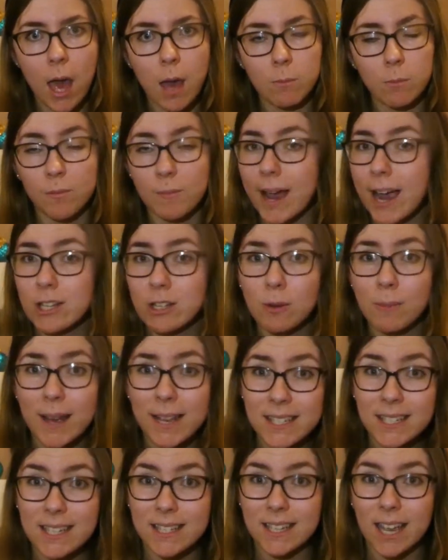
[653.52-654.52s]
with my annual
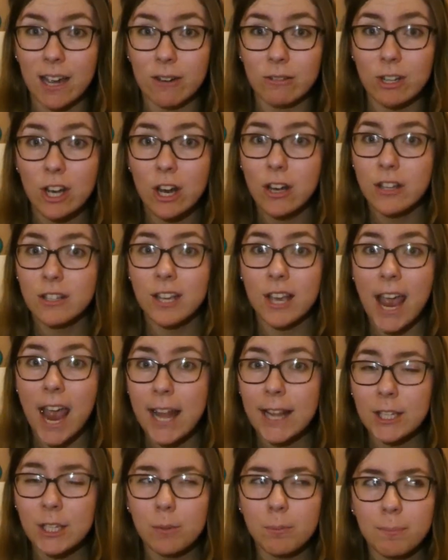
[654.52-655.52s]
pass discount, so it
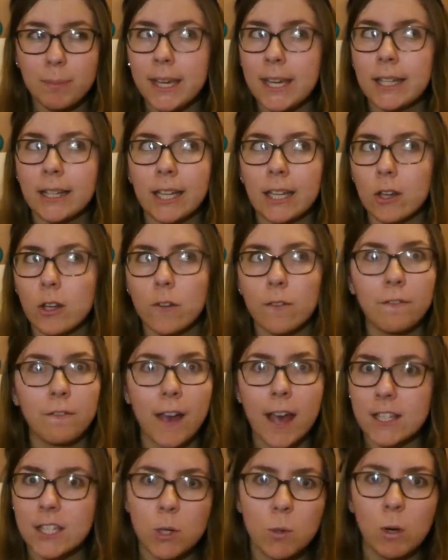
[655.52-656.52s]
ended up being like
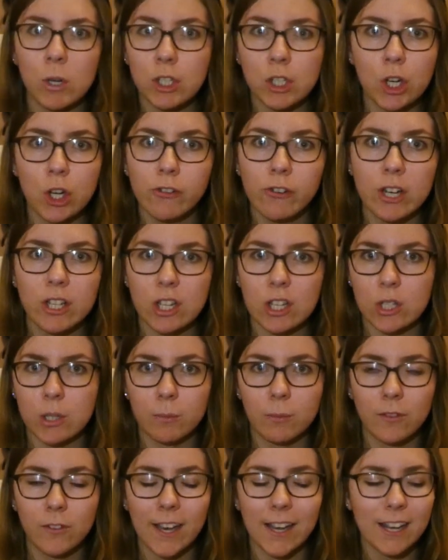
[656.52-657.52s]
31 euros or
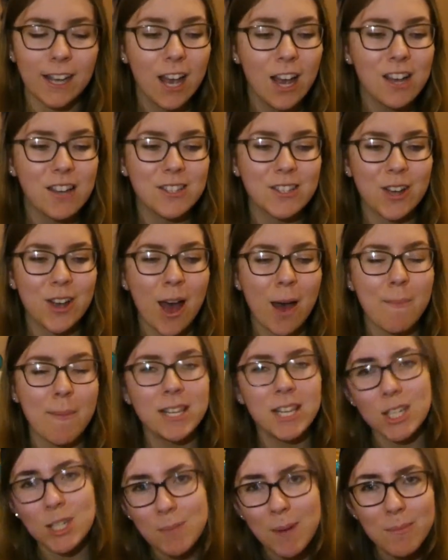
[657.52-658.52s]
something. So I
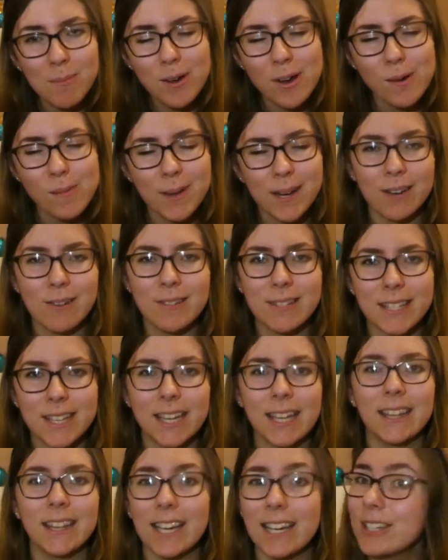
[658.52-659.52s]
messaged my mum and I was
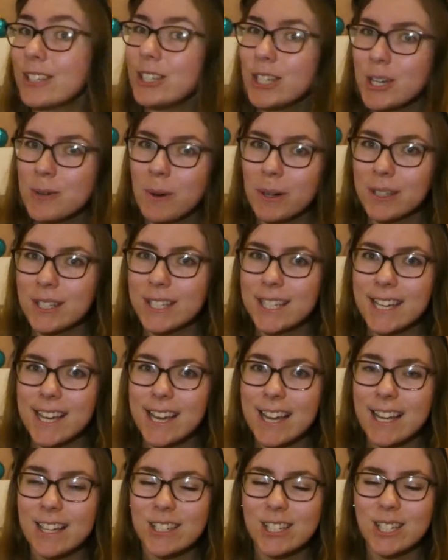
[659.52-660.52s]
saying like, do you want
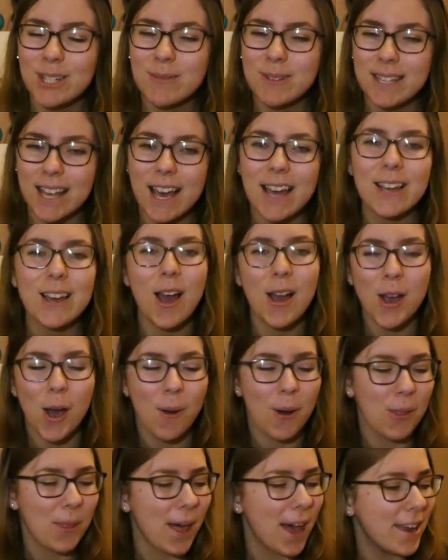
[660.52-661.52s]
it? And she was like, go
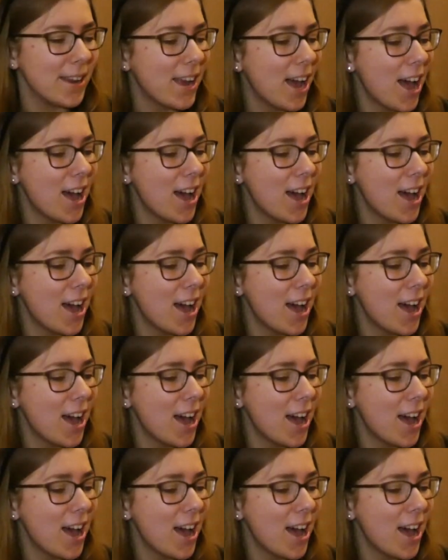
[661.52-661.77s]
on then.